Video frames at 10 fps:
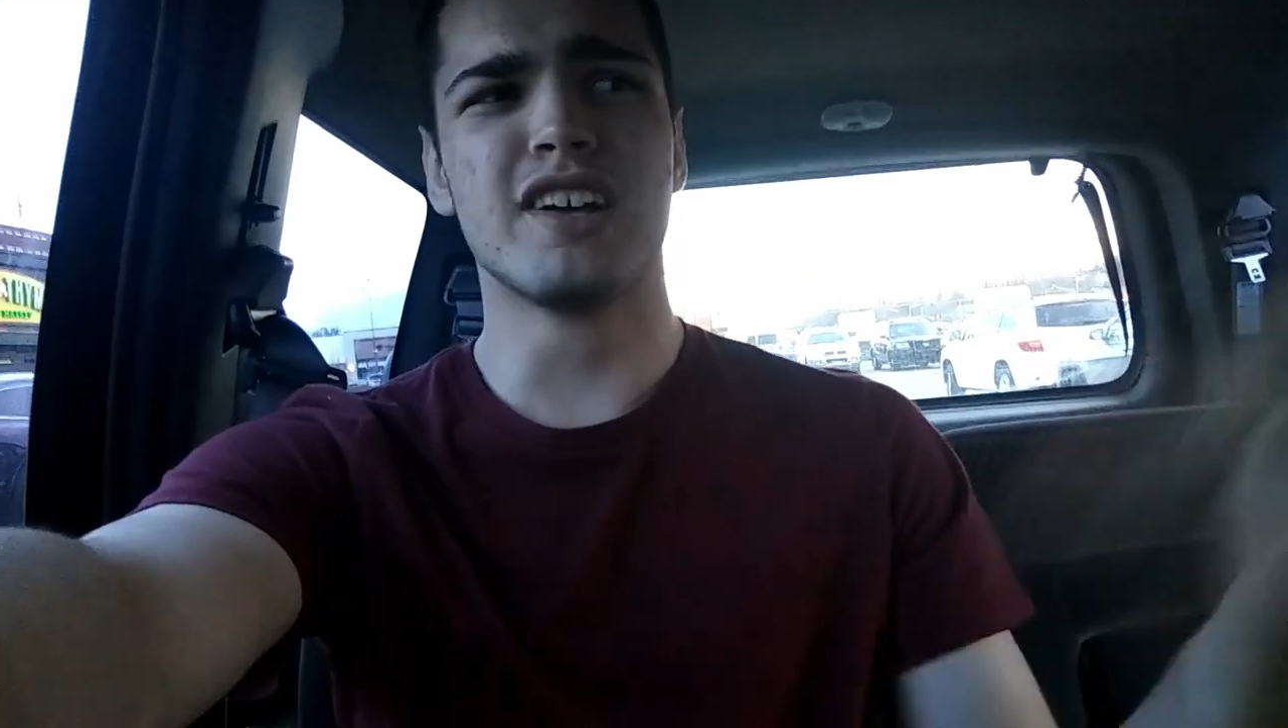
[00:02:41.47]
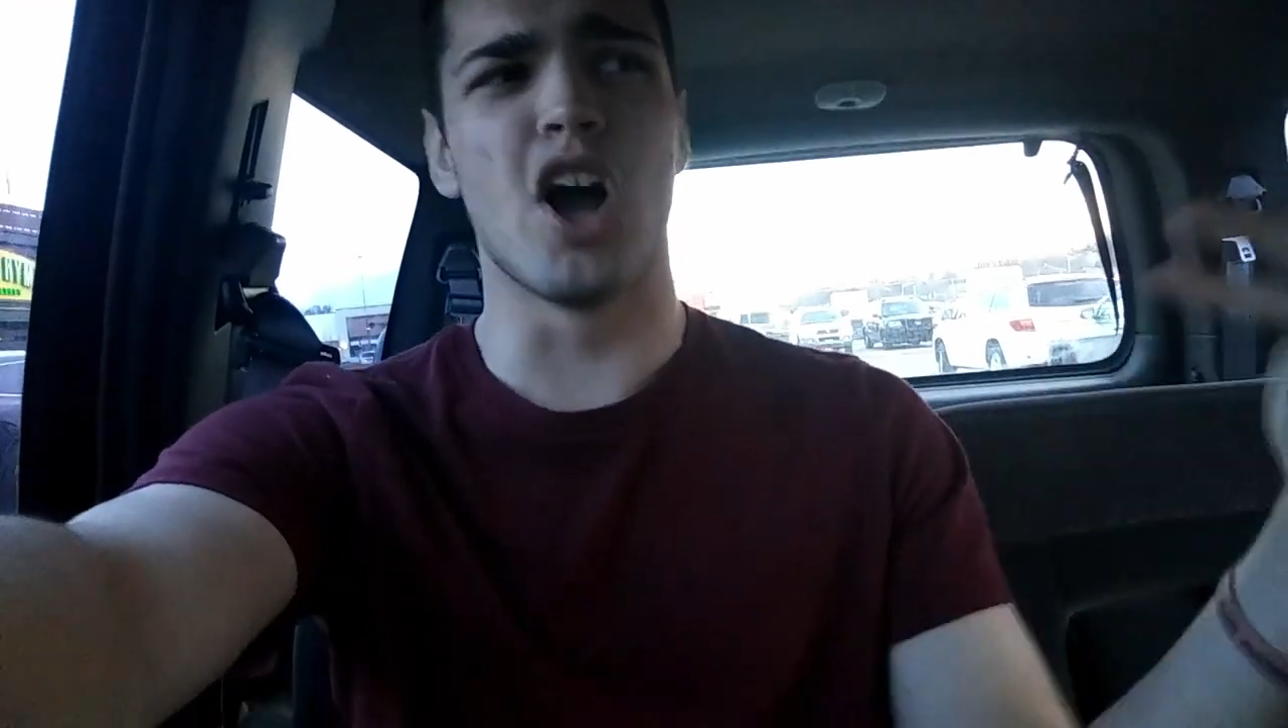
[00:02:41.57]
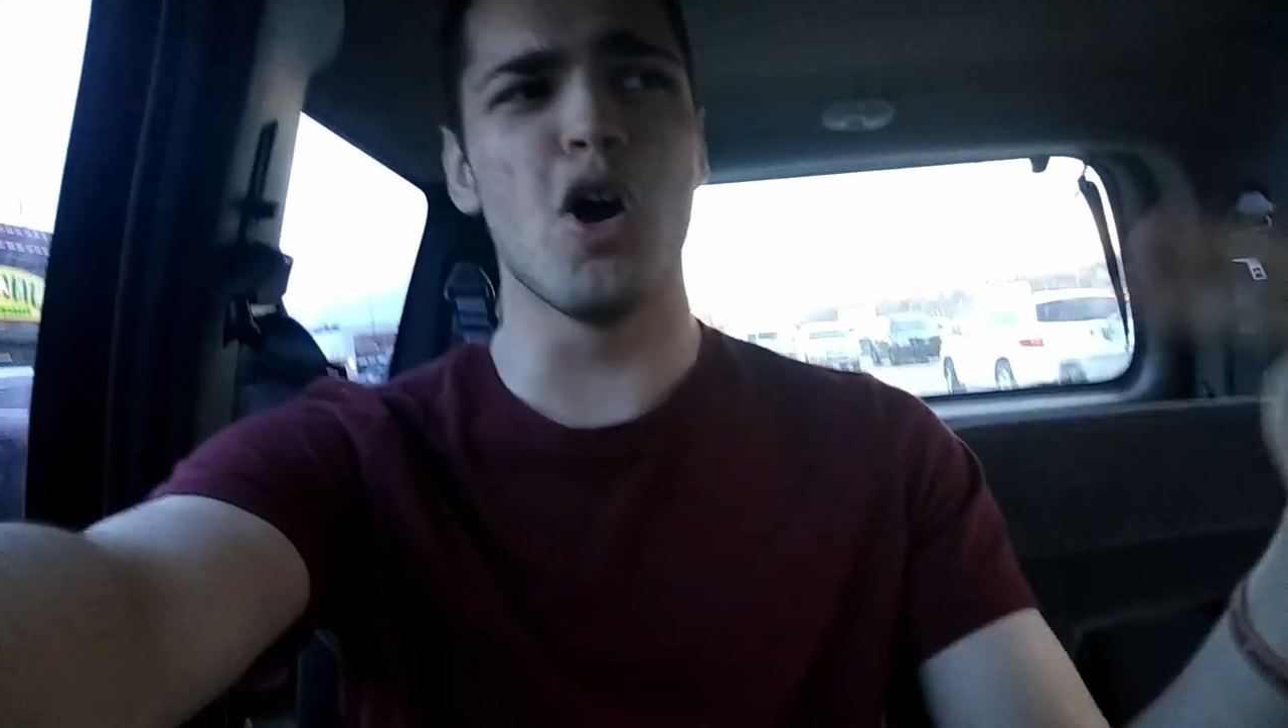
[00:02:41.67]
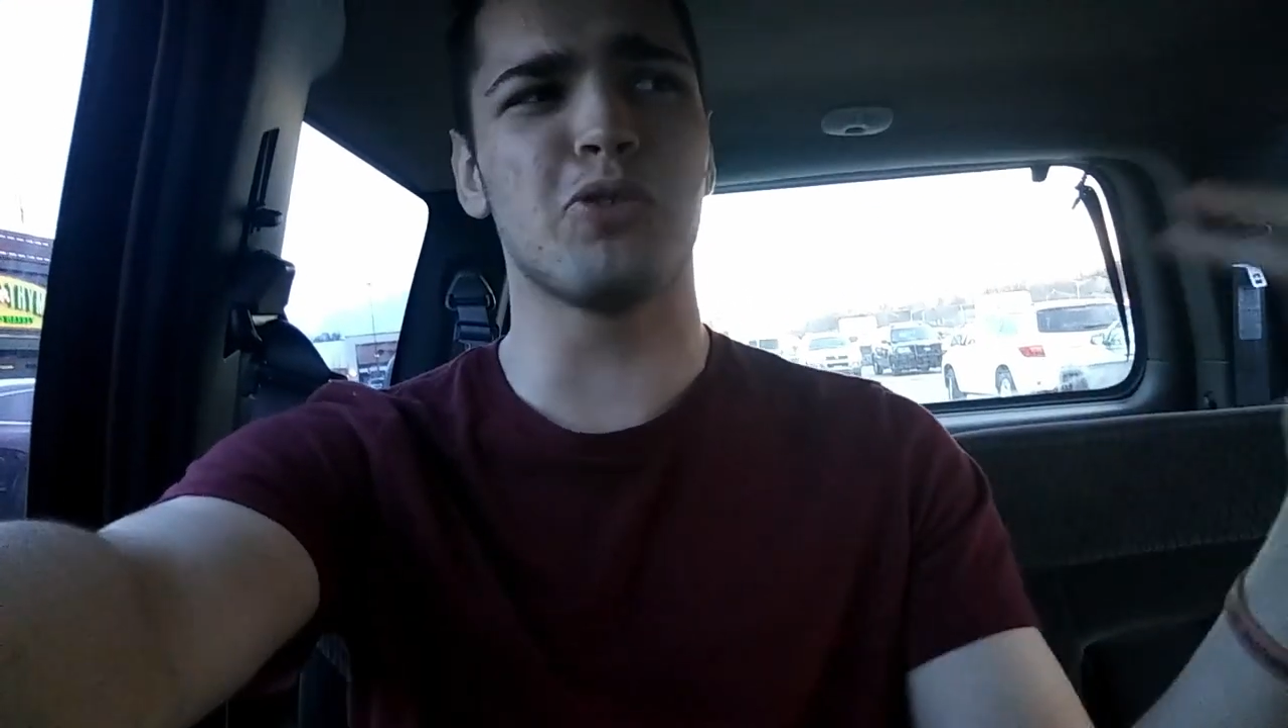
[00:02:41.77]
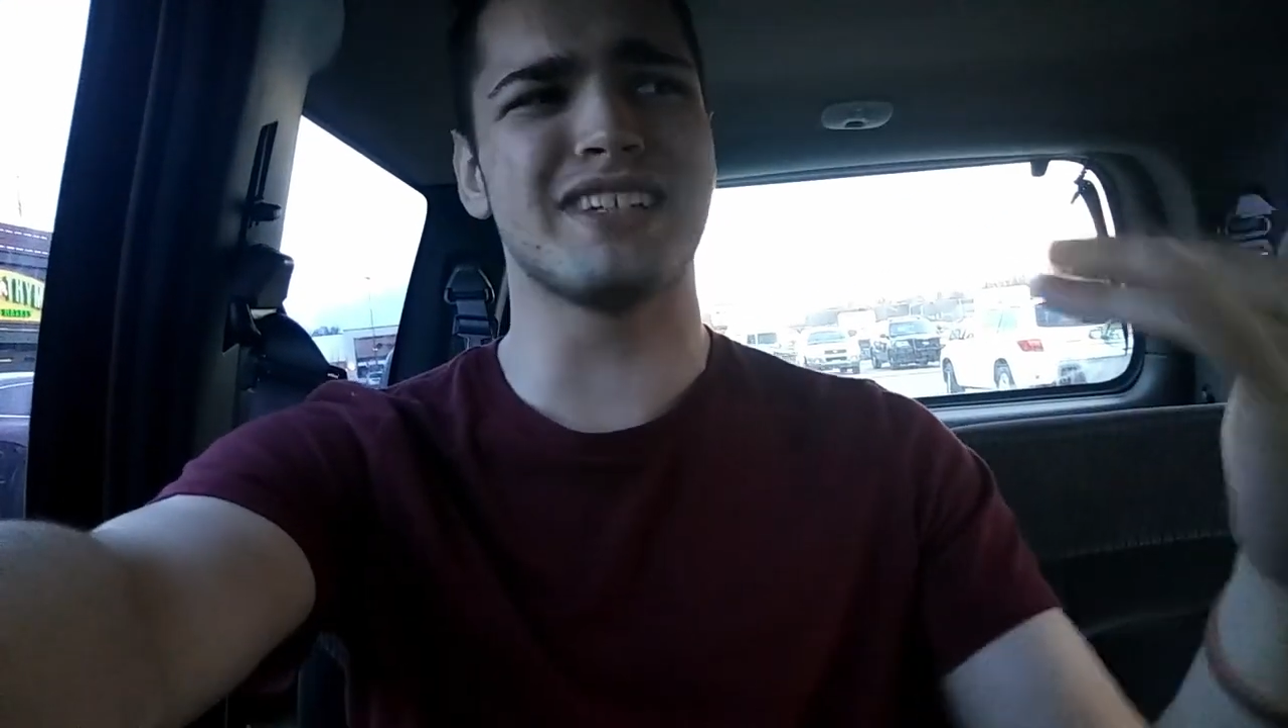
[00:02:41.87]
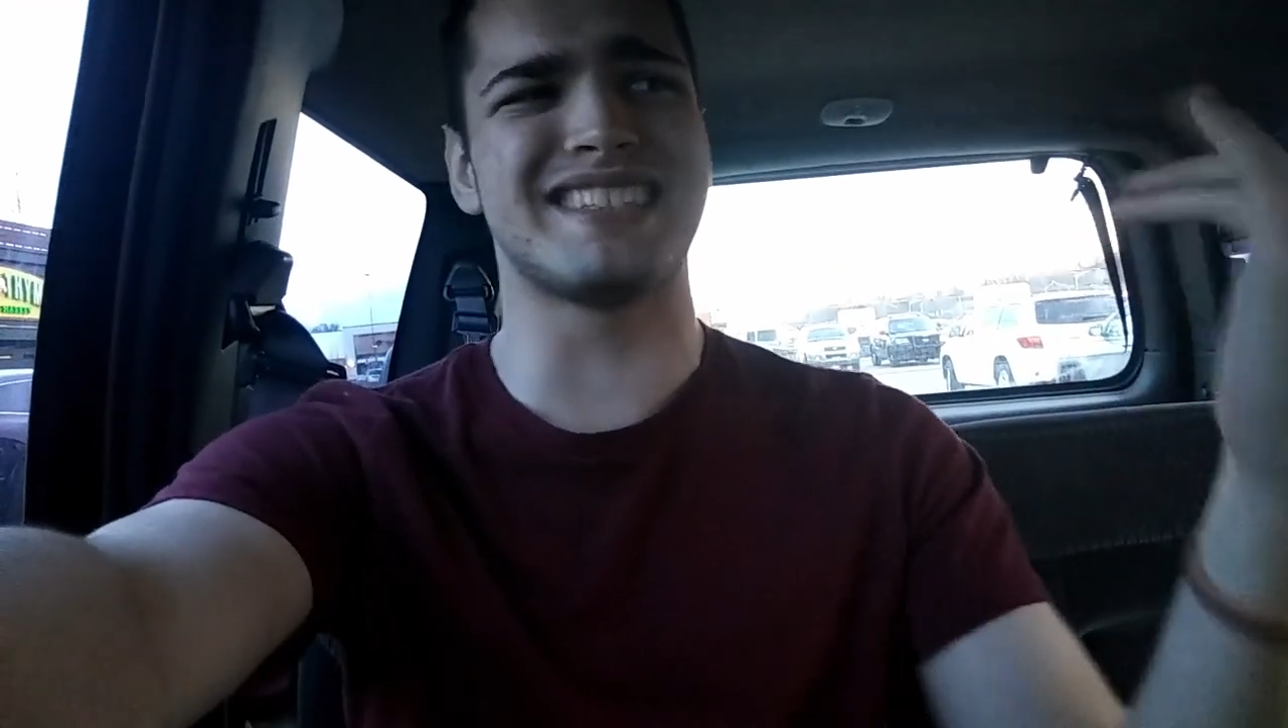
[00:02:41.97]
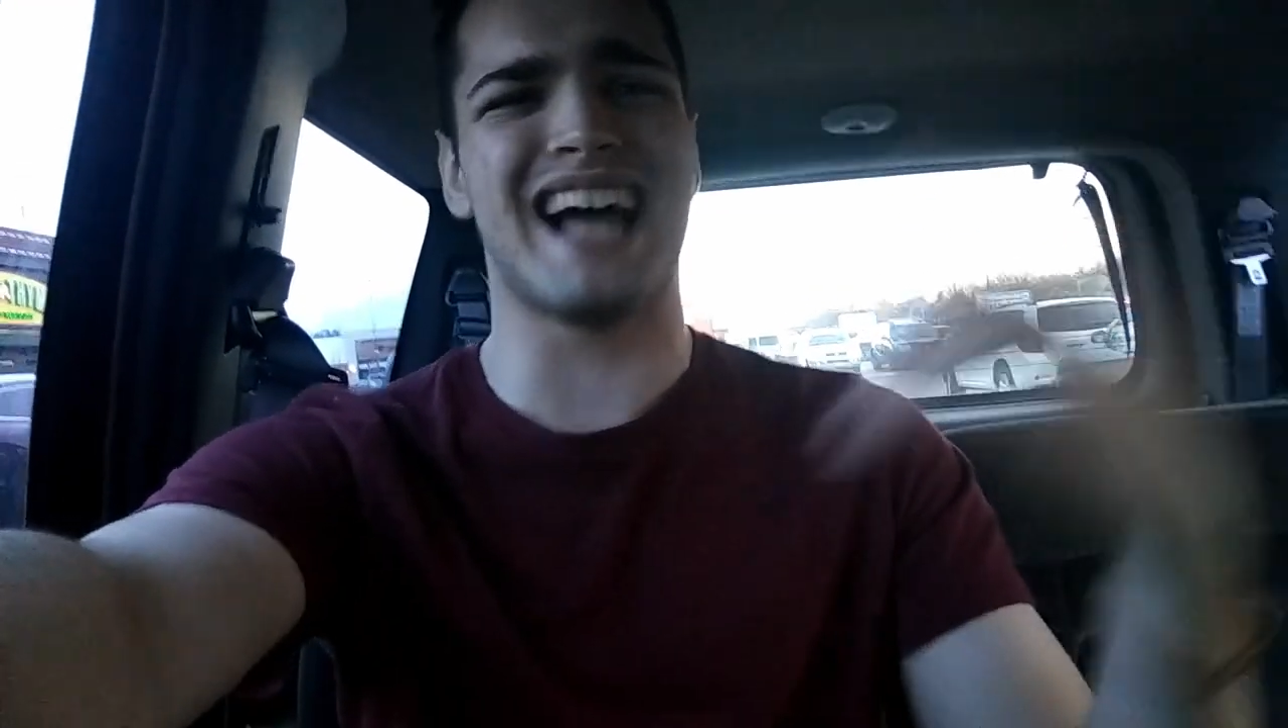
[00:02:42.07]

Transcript: Coke with